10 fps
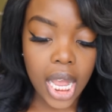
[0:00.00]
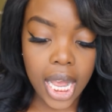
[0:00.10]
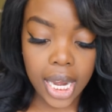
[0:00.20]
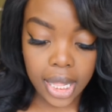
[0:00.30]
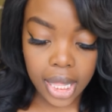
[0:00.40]

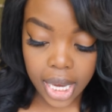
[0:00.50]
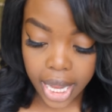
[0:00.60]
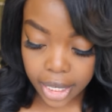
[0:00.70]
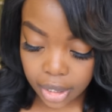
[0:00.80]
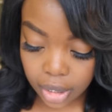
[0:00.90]
And then the
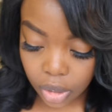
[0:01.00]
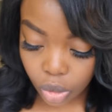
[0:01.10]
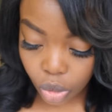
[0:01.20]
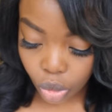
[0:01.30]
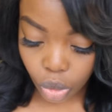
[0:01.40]
next
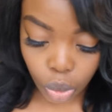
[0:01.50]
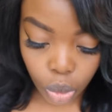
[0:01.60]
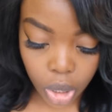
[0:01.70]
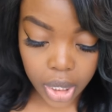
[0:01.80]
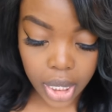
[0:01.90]

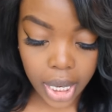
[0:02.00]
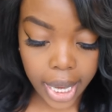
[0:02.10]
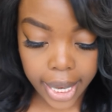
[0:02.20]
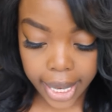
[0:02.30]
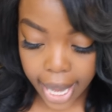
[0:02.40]
one that
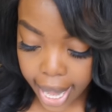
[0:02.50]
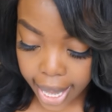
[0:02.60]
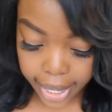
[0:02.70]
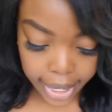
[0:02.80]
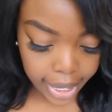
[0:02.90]
I
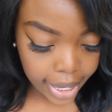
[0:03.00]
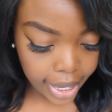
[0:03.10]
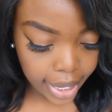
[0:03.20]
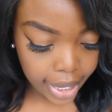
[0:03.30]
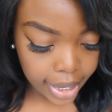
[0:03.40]
got
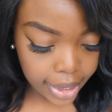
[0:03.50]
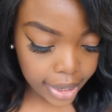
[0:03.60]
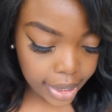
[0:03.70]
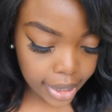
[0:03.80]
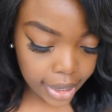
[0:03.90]

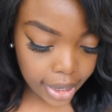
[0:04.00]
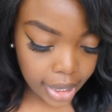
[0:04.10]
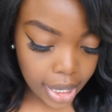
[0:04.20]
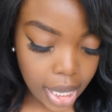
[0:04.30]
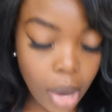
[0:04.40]
is
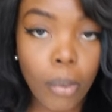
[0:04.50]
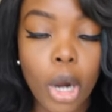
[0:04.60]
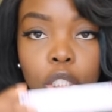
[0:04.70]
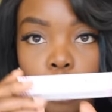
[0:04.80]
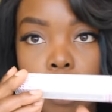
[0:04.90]

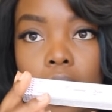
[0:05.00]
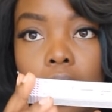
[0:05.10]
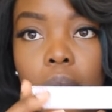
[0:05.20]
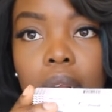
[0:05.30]
Marshmallow.